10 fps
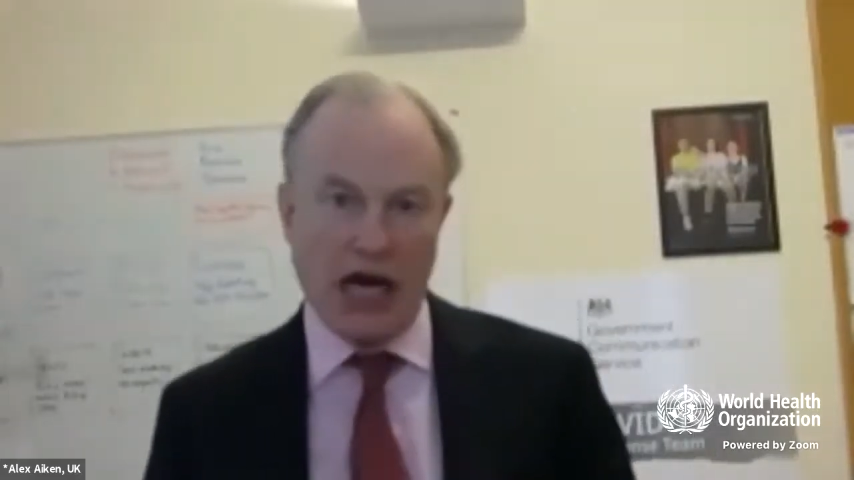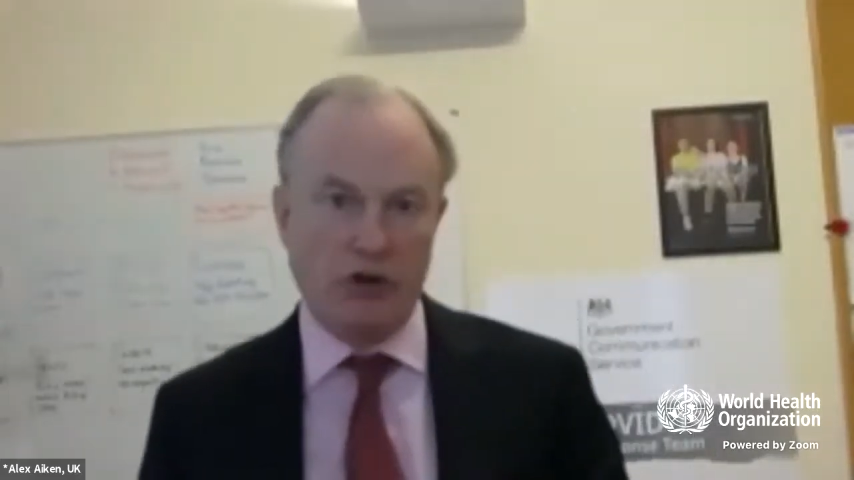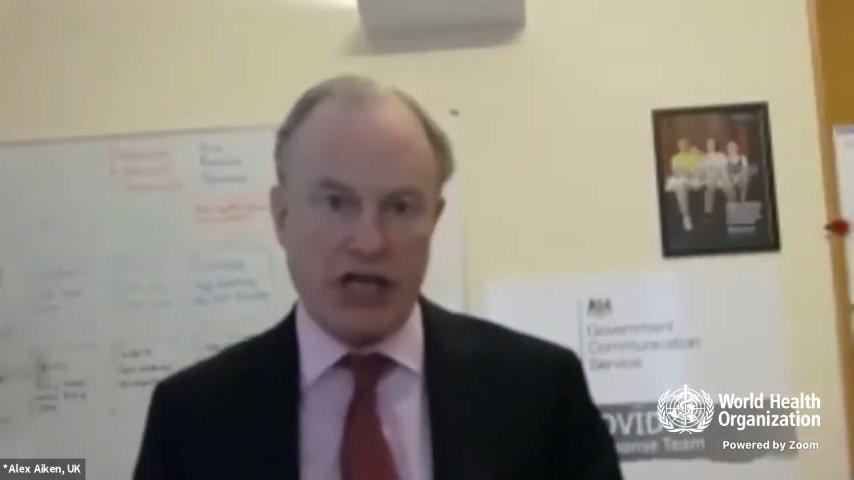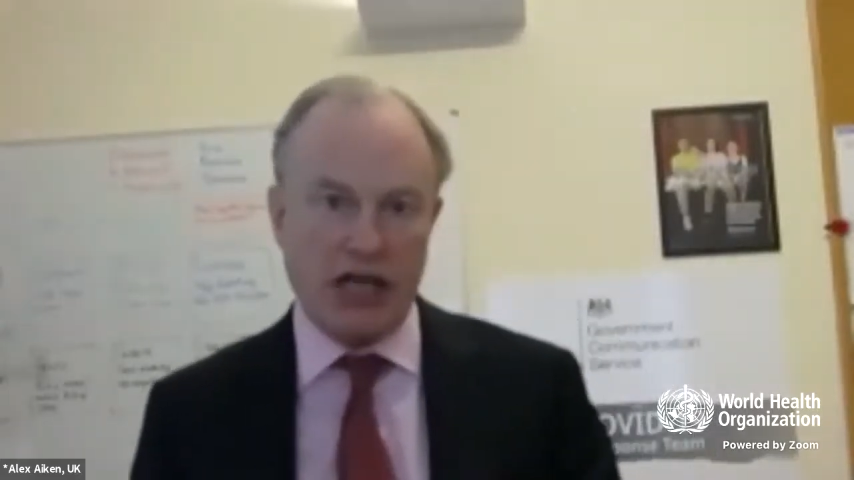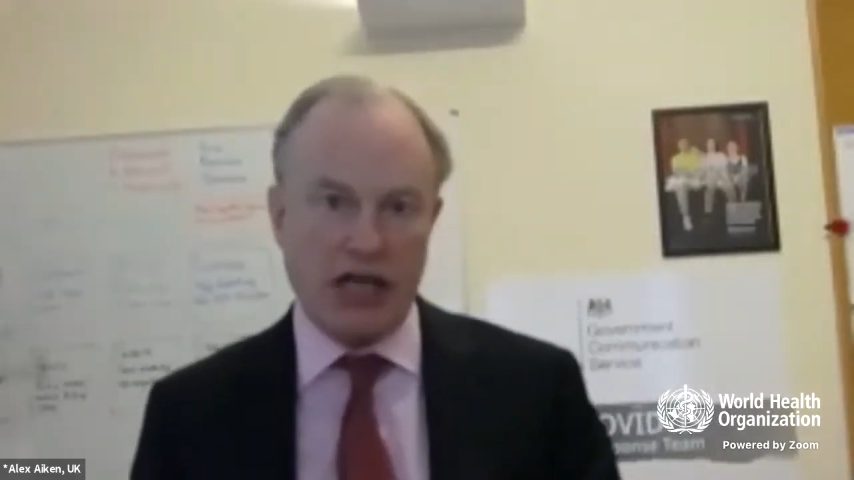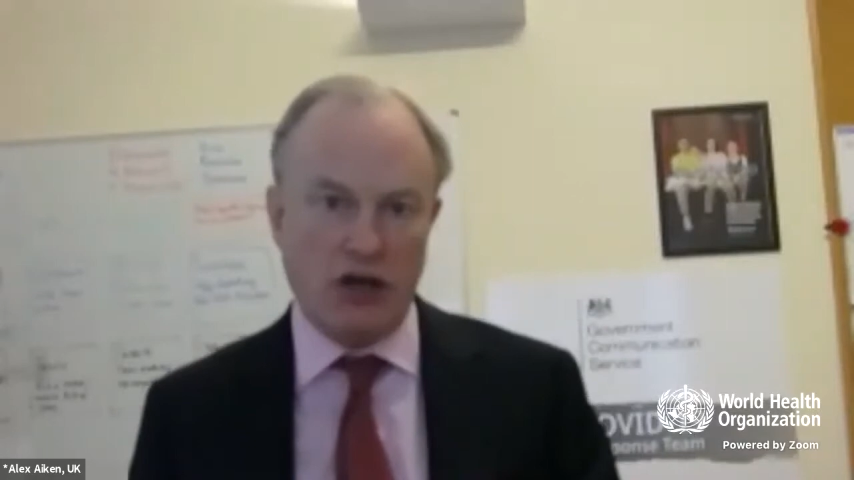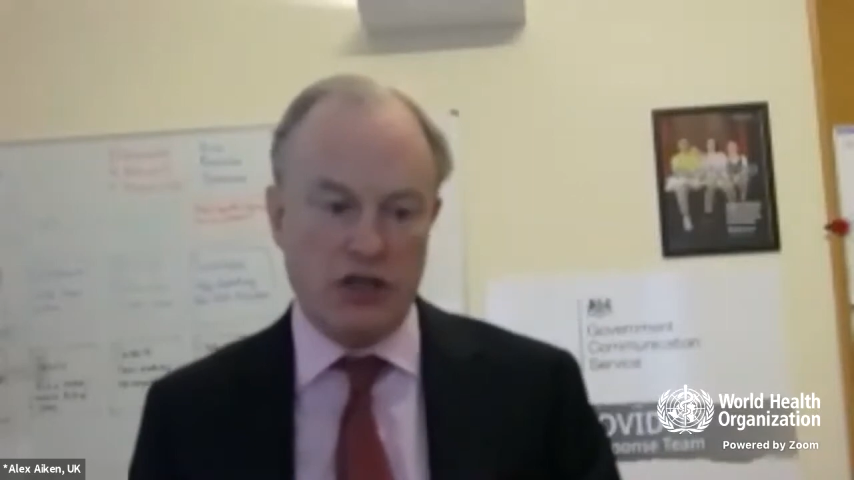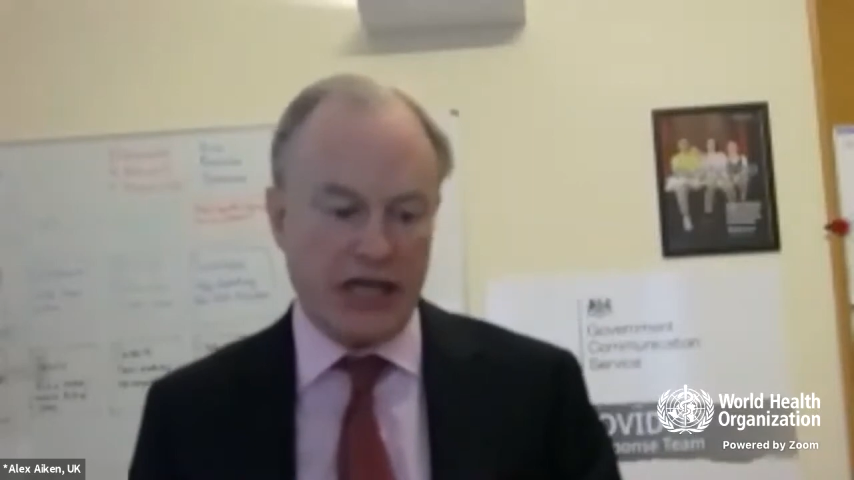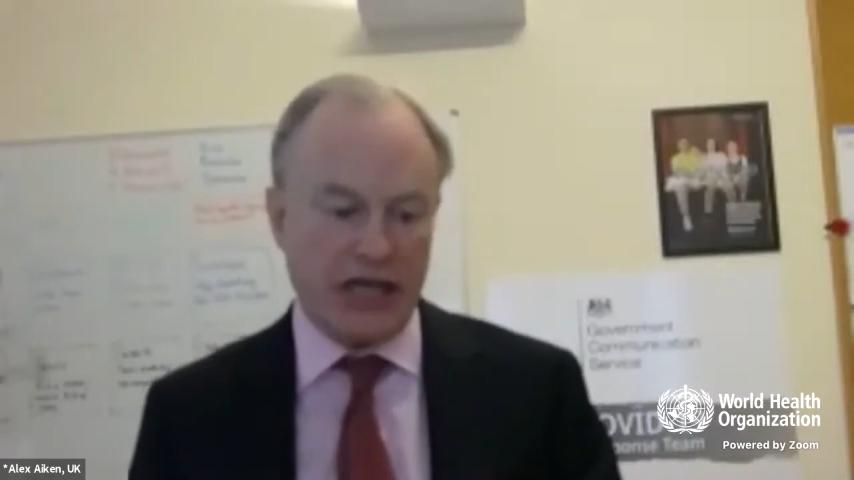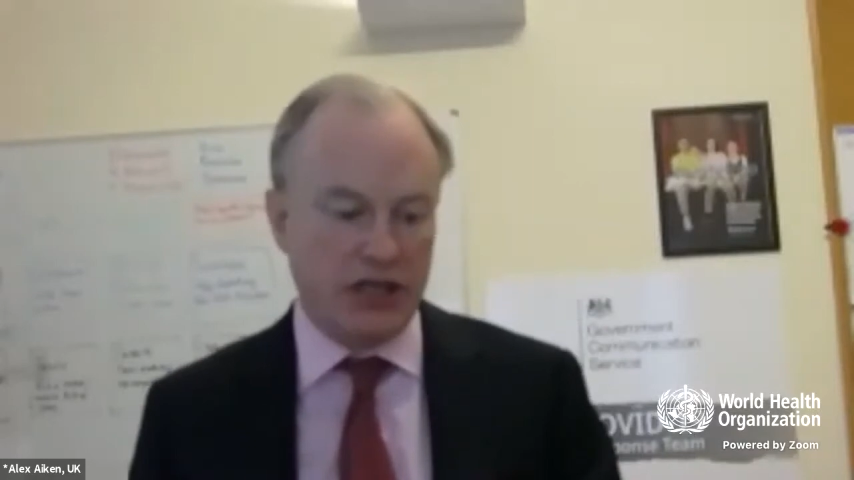And we'll take
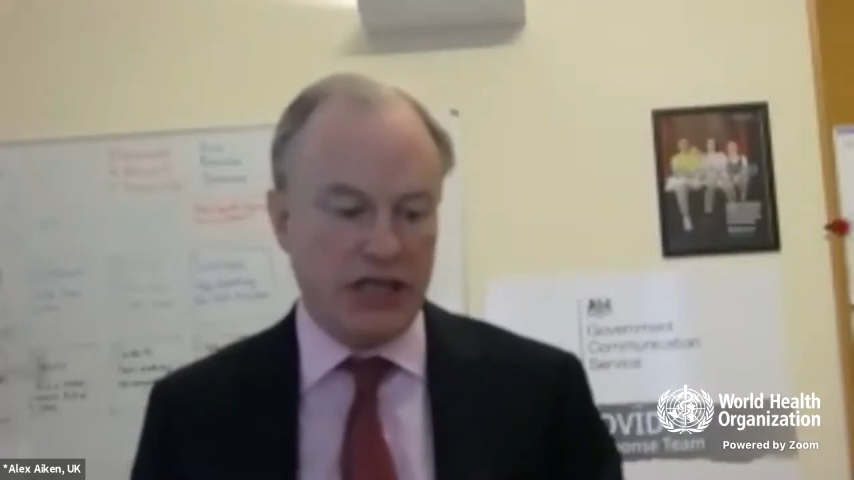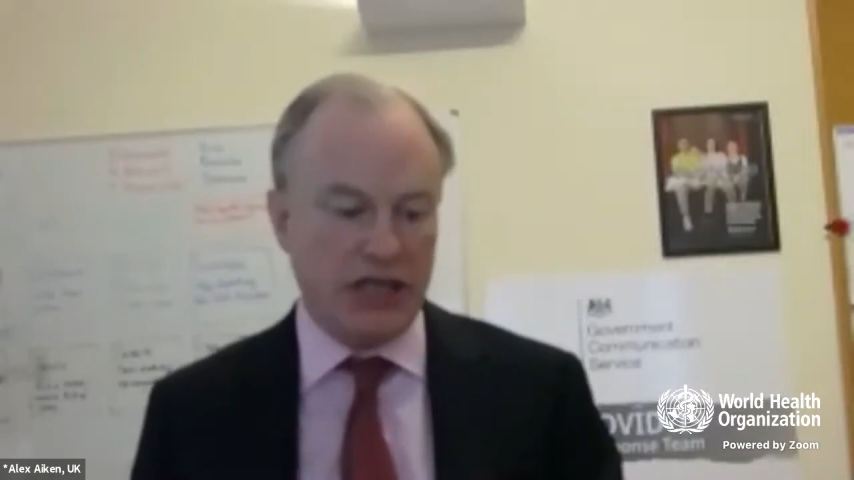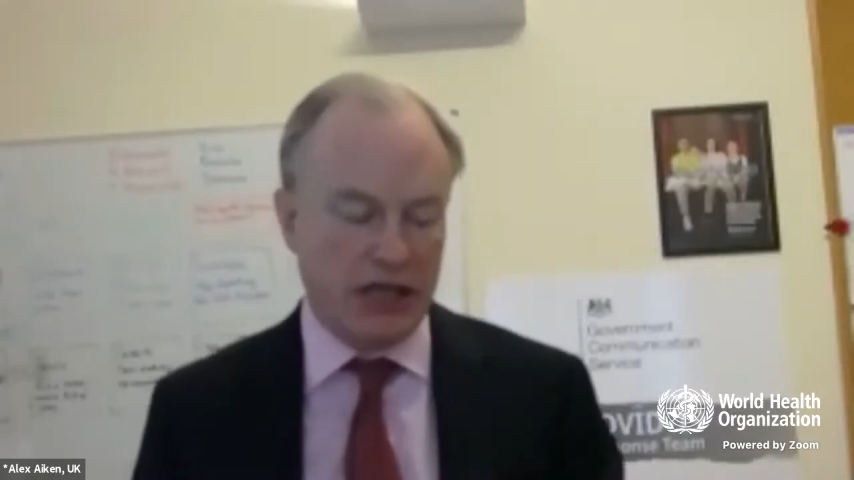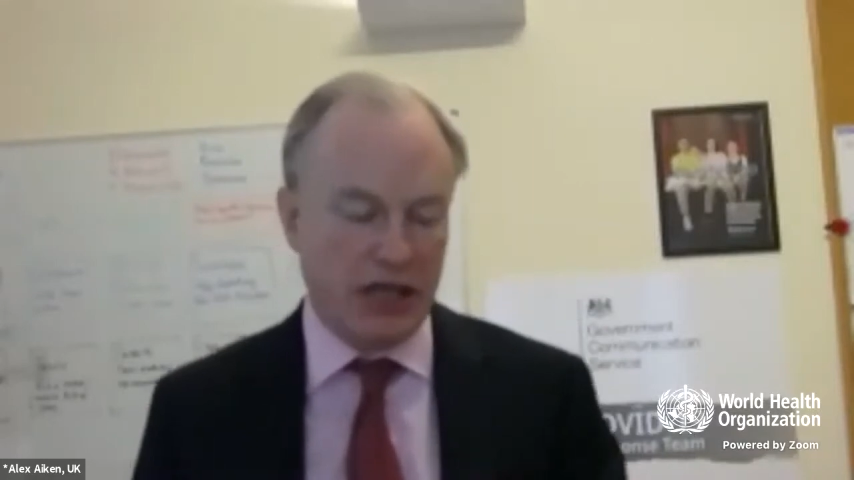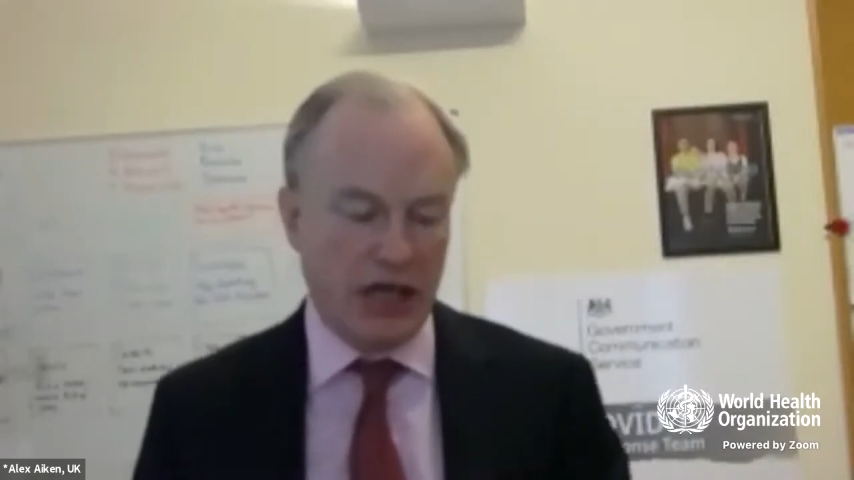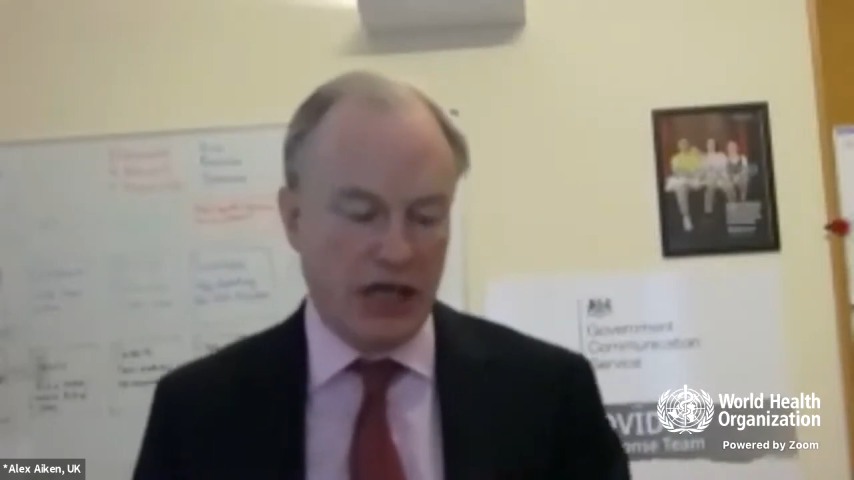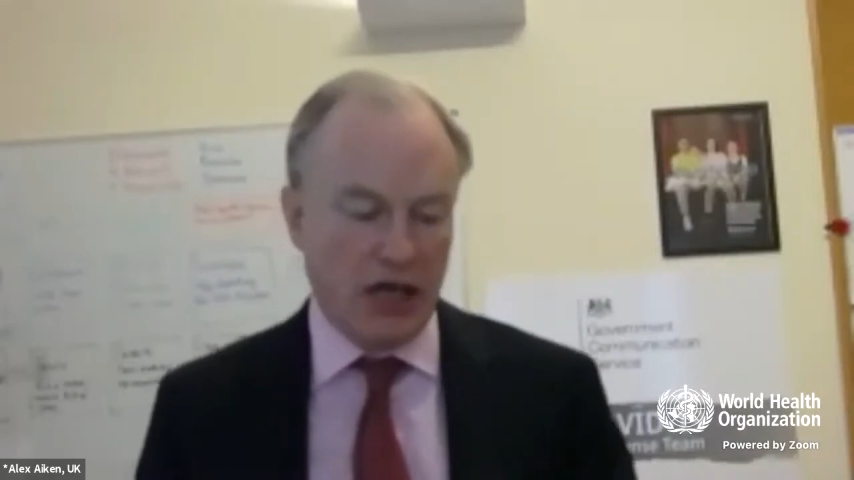those lessons in